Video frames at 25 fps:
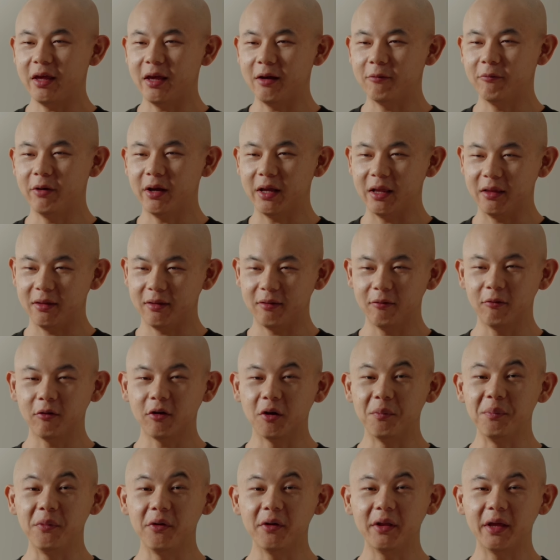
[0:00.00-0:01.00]
we can still
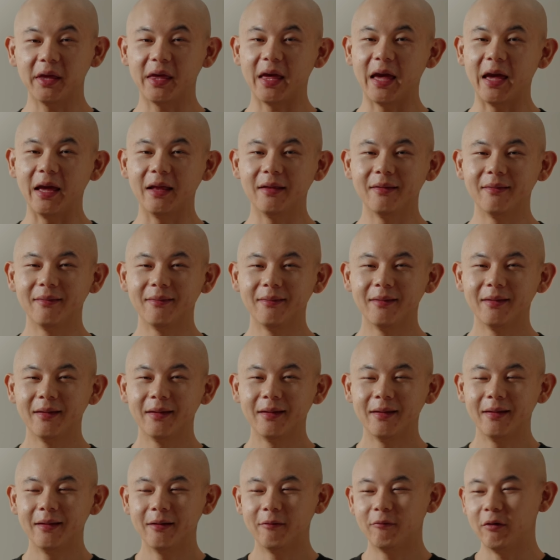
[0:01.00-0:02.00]
communicate.
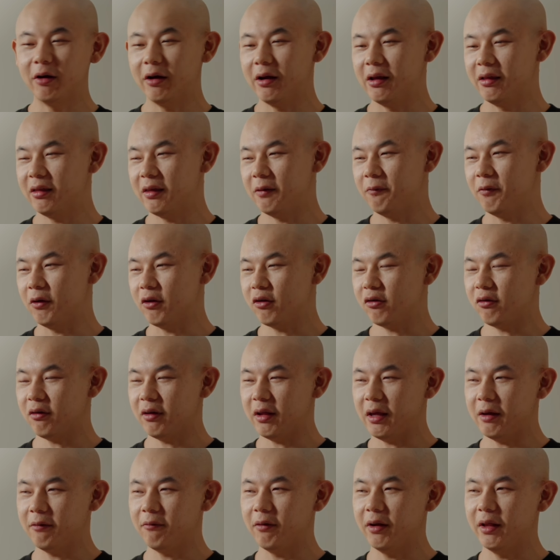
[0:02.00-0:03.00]
Whereas if you're
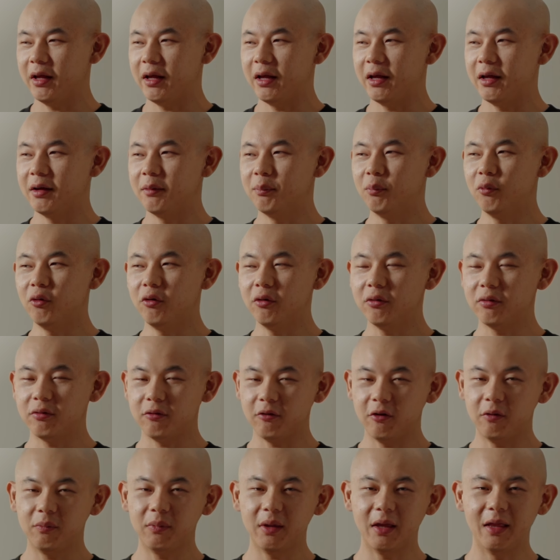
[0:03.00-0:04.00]
shooting with a more
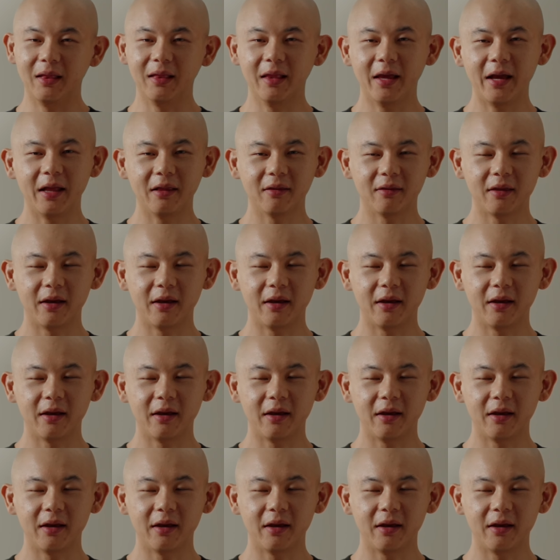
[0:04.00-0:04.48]
zoomed in lens